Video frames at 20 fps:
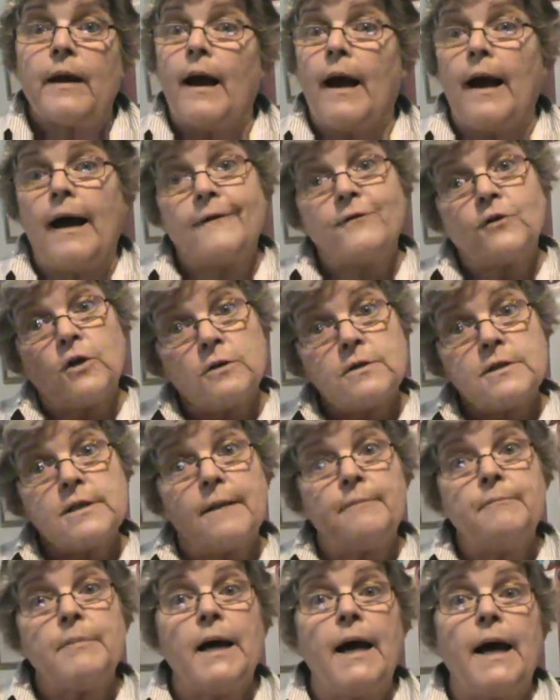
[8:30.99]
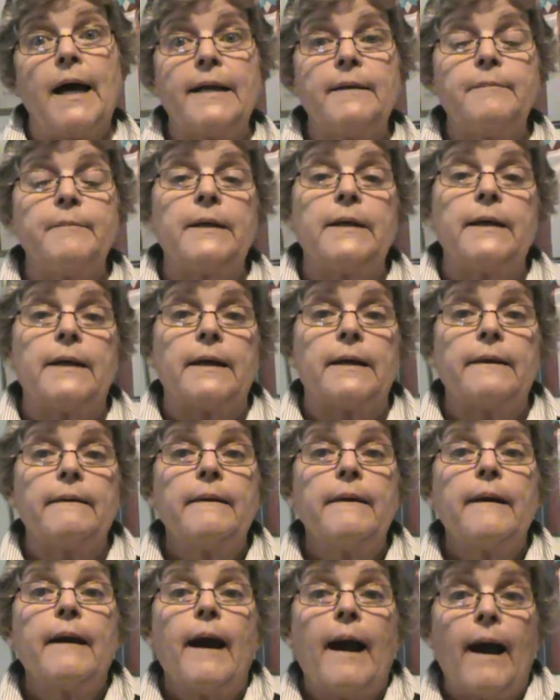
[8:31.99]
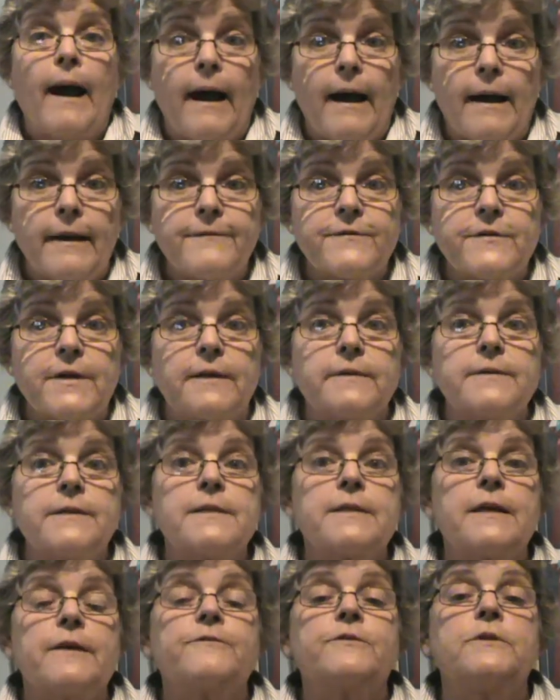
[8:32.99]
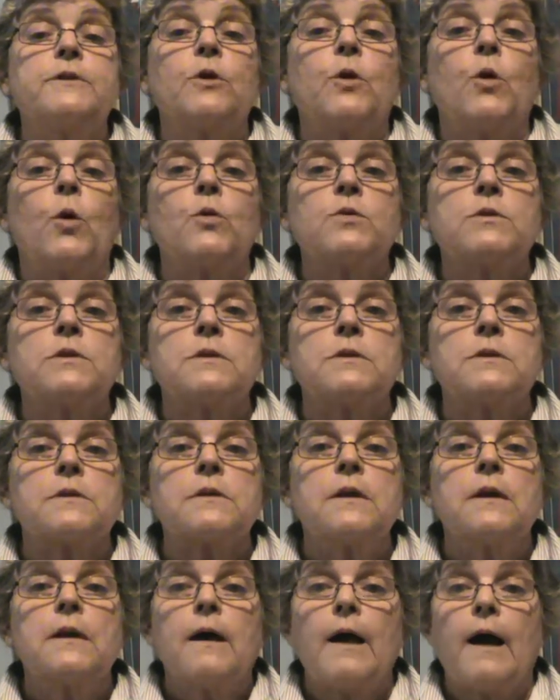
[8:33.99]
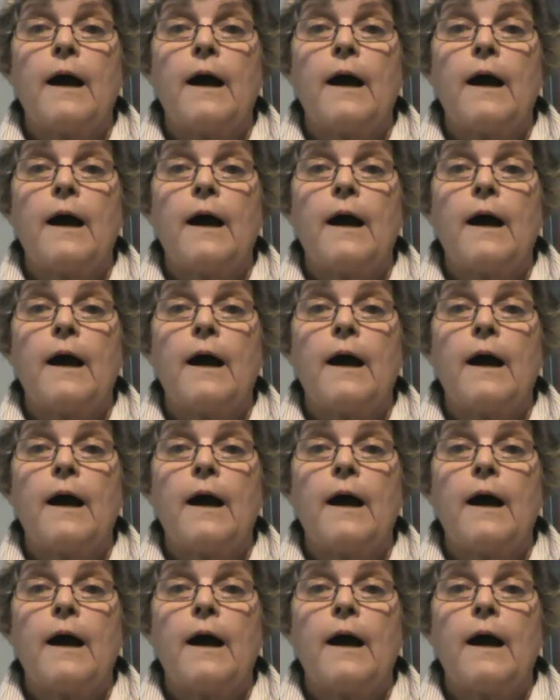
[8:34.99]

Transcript: I've got some behind me here. I've done several courses.